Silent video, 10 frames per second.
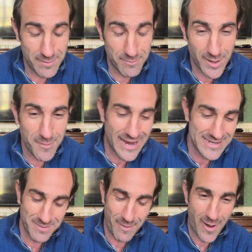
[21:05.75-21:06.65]
But I'm against
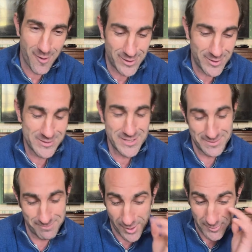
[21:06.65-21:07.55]
the pair of you, which doesn't
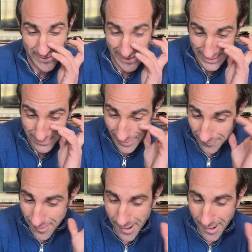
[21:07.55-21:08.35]
bode particularly well.